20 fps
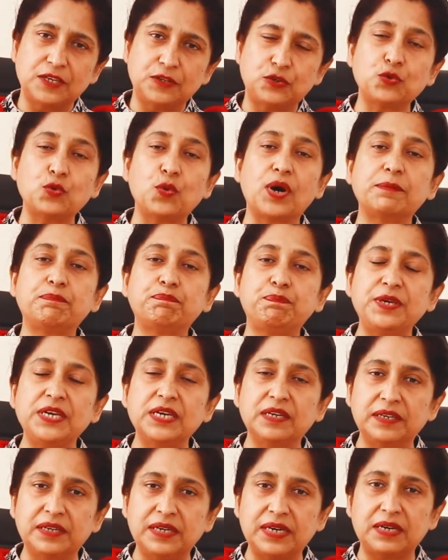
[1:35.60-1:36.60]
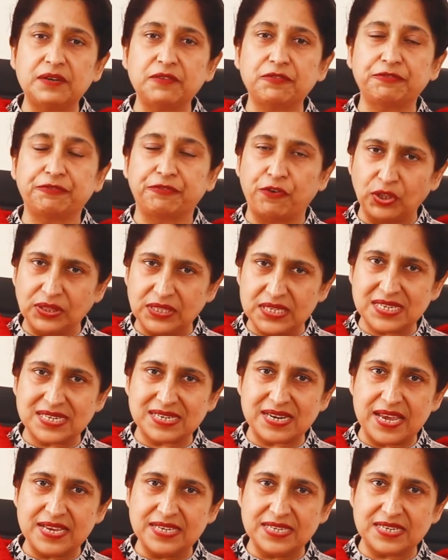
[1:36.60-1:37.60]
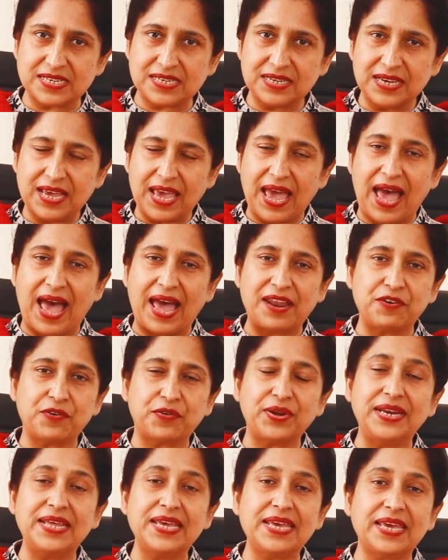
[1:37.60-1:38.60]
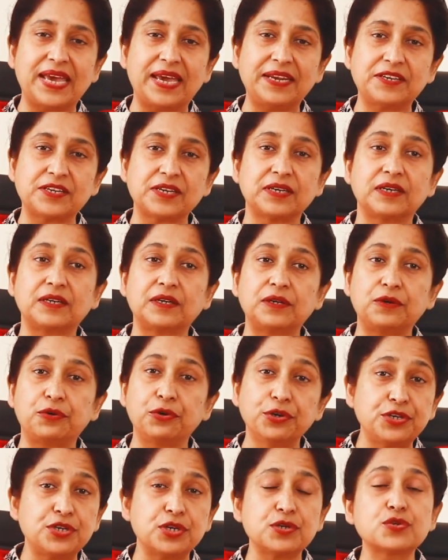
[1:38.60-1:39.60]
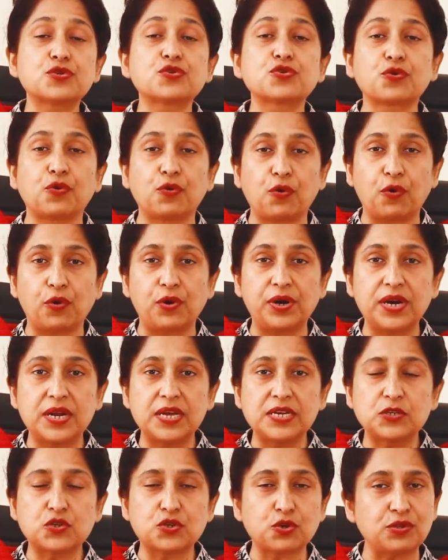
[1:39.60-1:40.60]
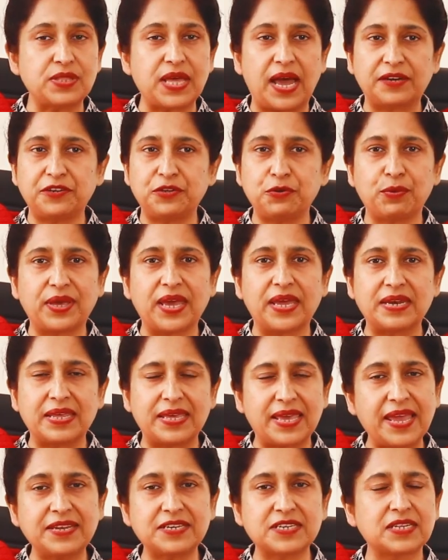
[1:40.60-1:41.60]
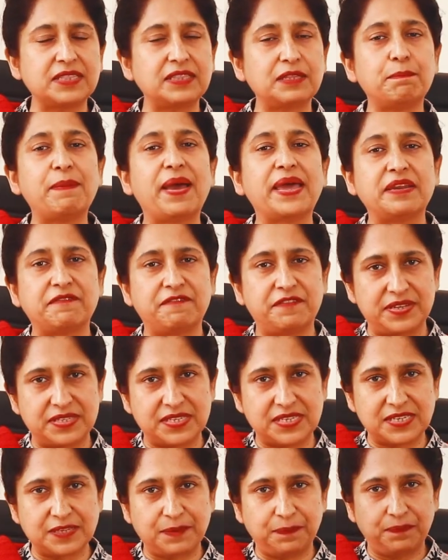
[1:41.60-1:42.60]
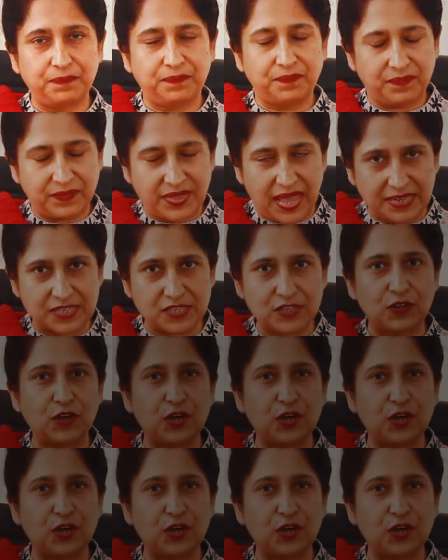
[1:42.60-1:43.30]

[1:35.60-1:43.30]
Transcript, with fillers: to appear for this test and really get a good score so that you can get the benefits. Thanks a